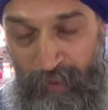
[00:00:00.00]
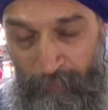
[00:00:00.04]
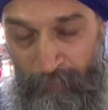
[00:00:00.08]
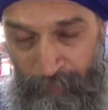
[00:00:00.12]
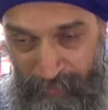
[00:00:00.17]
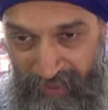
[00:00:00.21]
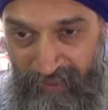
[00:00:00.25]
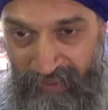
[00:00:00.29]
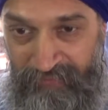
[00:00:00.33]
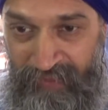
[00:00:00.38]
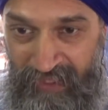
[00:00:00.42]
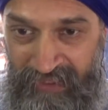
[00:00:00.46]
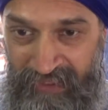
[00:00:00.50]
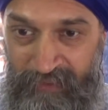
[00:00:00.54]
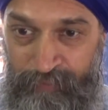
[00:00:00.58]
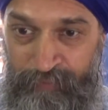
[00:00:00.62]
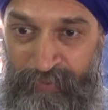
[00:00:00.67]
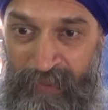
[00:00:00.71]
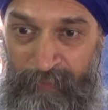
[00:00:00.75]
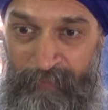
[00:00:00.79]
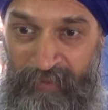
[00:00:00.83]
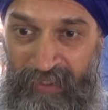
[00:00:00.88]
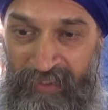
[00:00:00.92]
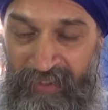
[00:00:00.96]
1,000
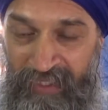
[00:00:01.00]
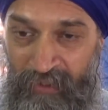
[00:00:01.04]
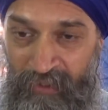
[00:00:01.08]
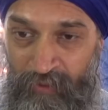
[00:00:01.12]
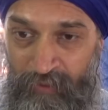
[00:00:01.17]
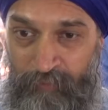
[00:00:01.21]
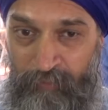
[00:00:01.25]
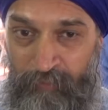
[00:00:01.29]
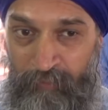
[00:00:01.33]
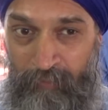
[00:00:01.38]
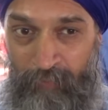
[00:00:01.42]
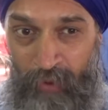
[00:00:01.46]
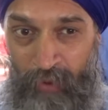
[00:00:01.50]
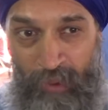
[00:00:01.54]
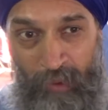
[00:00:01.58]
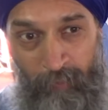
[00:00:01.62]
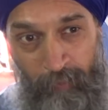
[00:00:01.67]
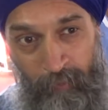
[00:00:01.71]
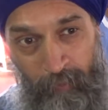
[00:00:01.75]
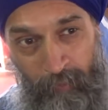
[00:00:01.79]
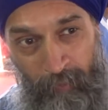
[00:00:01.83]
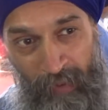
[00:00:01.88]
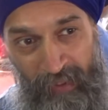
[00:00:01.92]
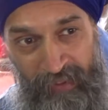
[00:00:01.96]
people a day on a
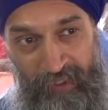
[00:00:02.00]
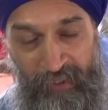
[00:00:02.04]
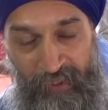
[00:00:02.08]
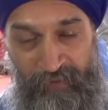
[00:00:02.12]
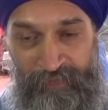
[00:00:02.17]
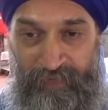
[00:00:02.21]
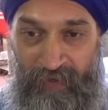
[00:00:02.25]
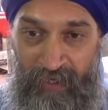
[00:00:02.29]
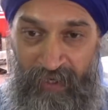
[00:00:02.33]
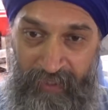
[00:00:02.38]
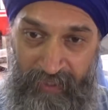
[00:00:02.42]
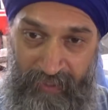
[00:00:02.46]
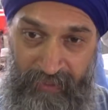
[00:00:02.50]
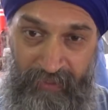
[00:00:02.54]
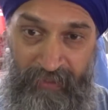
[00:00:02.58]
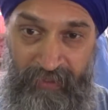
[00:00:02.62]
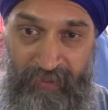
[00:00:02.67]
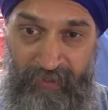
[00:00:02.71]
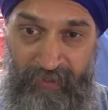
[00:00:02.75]
Monday to Friday.